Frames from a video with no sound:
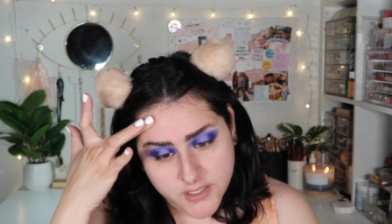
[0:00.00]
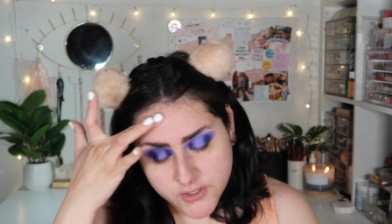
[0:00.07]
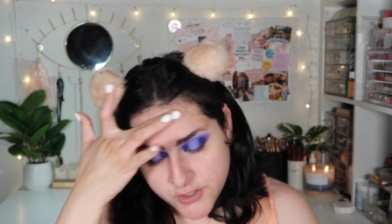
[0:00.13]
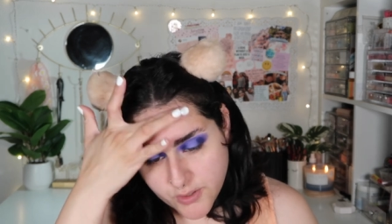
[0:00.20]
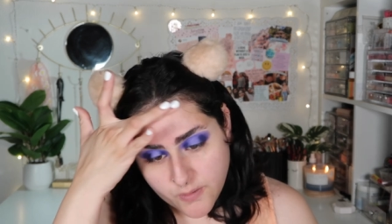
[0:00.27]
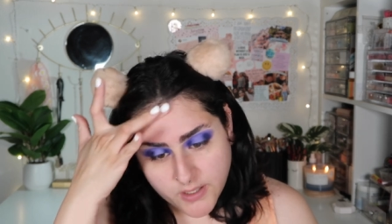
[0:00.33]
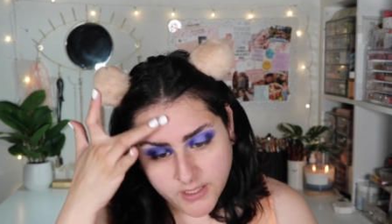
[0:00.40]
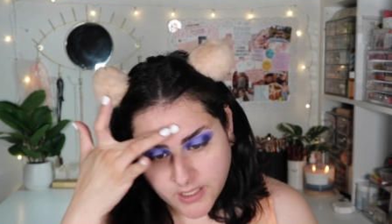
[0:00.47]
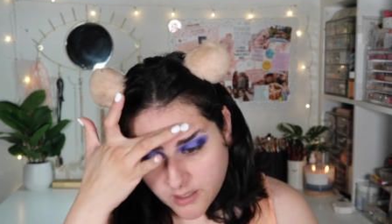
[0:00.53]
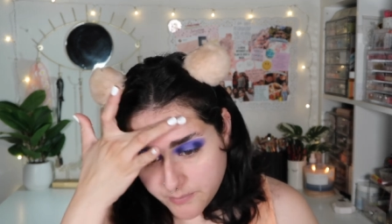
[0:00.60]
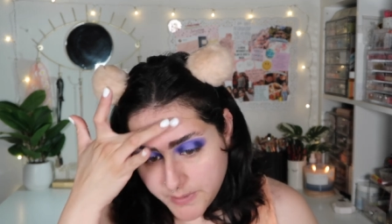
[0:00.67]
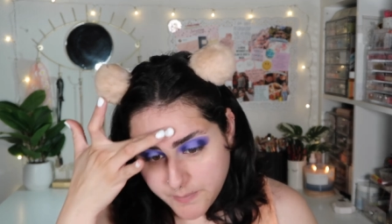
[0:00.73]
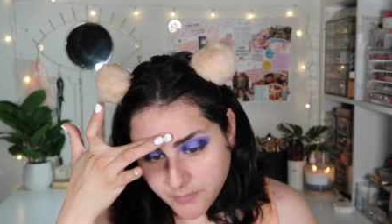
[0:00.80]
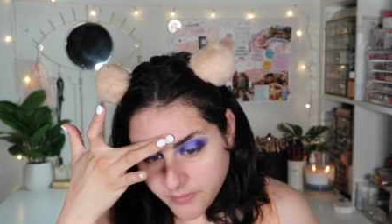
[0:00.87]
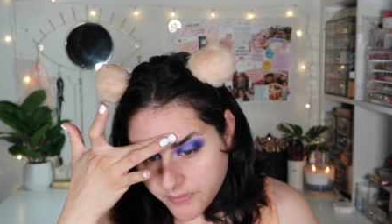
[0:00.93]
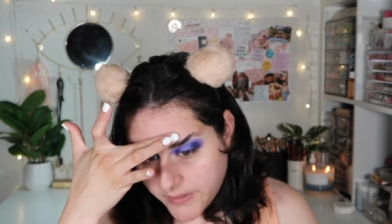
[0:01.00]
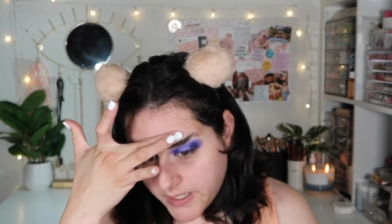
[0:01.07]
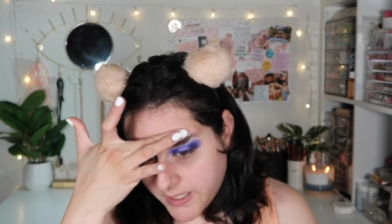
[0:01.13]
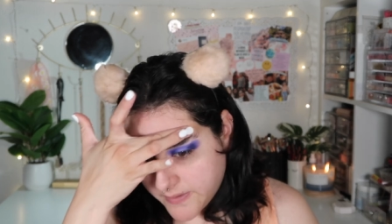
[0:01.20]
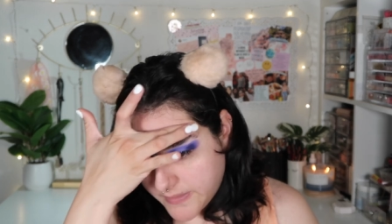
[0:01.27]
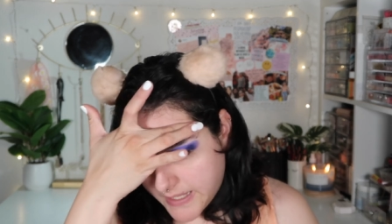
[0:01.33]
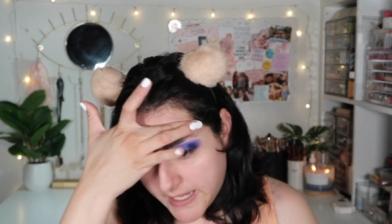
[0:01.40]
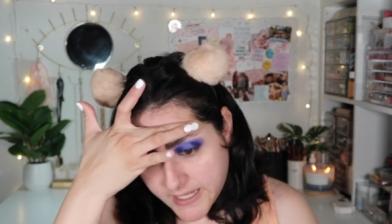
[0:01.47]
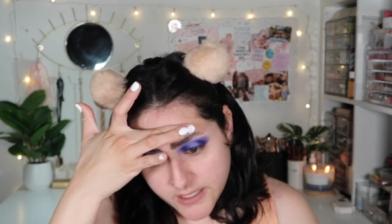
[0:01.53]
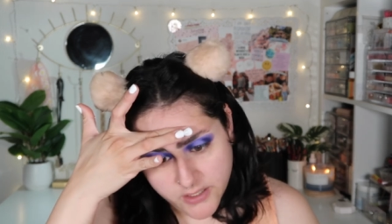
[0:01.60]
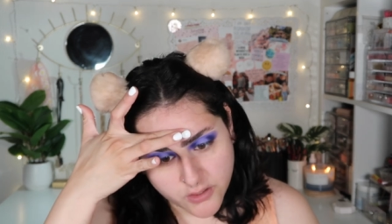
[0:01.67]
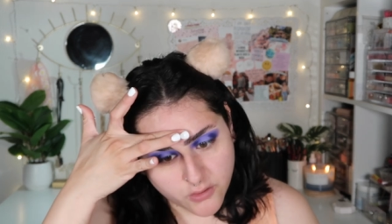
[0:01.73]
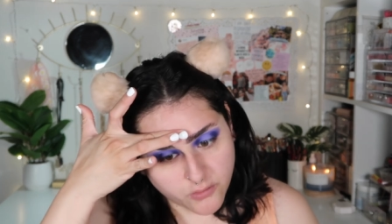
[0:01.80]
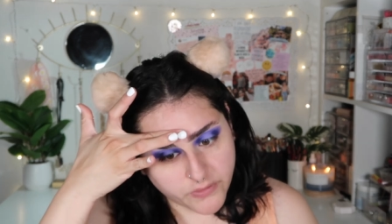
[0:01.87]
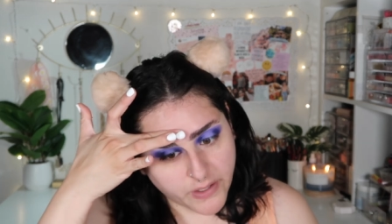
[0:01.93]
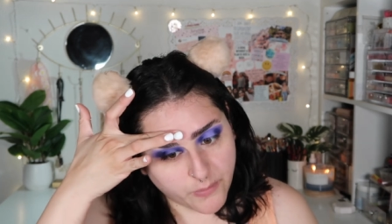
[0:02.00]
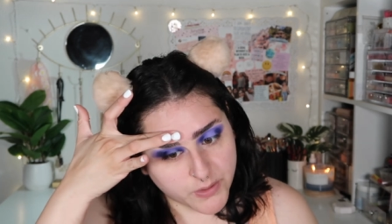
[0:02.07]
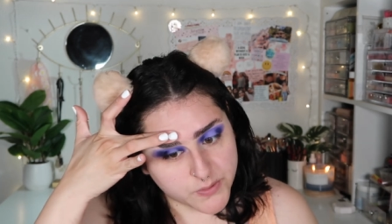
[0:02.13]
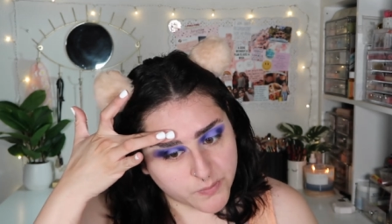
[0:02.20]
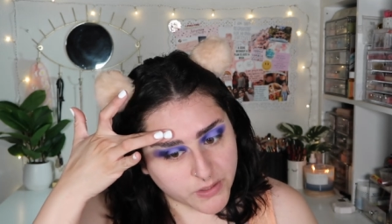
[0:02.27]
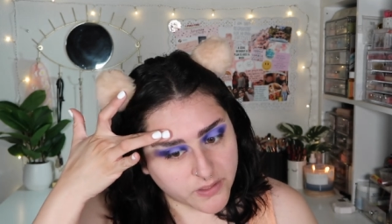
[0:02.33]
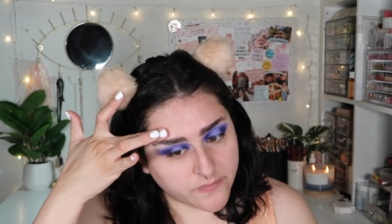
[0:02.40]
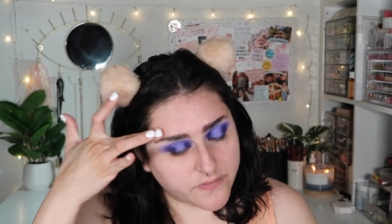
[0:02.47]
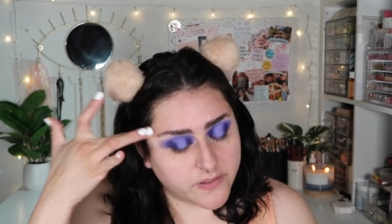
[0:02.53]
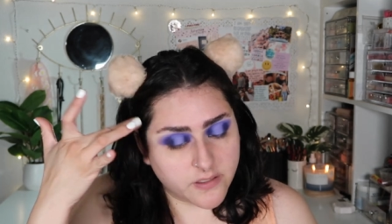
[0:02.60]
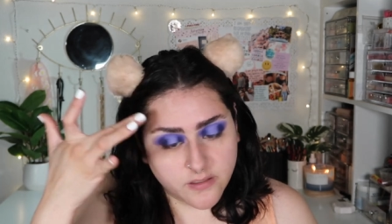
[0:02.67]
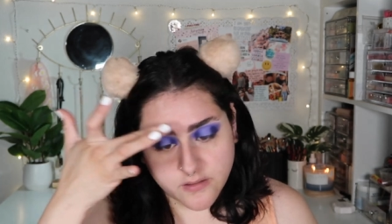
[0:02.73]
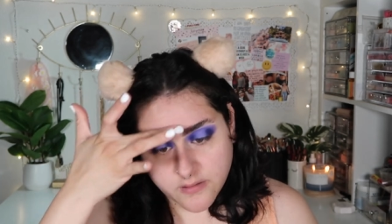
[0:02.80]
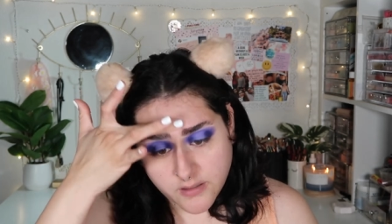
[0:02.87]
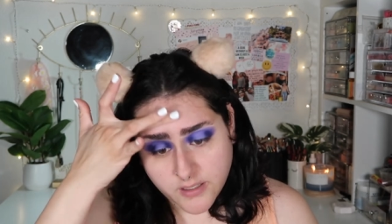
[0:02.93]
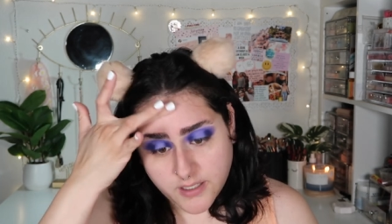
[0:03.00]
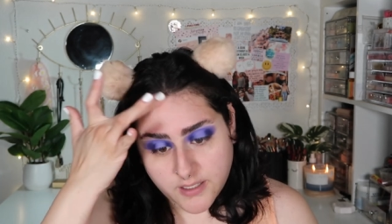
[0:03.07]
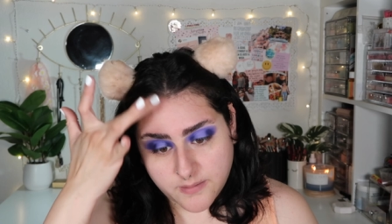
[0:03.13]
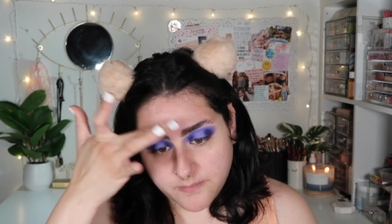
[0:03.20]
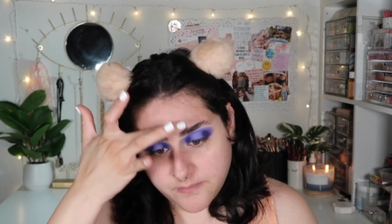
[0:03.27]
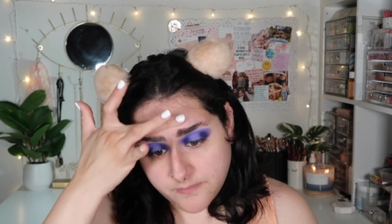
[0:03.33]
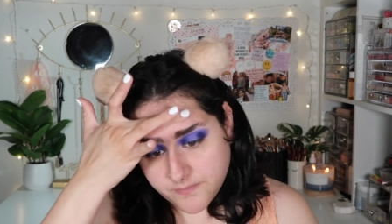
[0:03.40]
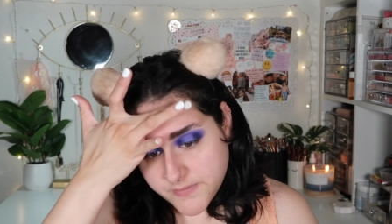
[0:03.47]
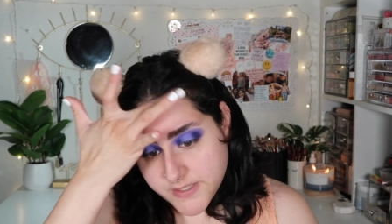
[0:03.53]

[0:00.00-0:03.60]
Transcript: So a lot of people think that, you know, that was one of the um,